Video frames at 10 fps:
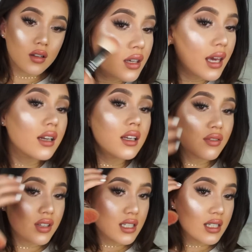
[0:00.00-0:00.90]
You can't
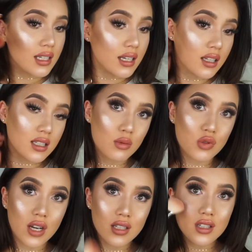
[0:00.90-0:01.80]
even see it because I'm
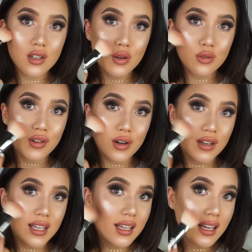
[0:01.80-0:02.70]
trying to go
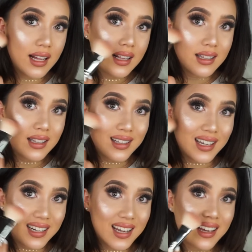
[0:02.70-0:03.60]
very
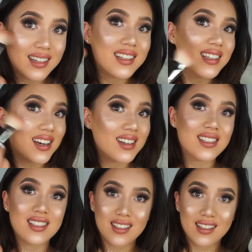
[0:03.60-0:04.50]
light-handed
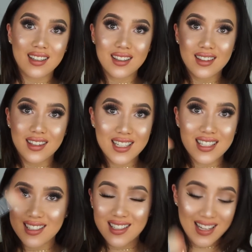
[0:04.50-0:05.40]
because
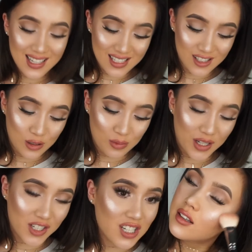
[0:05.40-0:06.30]
this is too
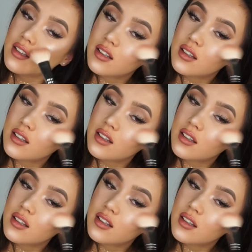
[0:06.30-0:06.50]
much.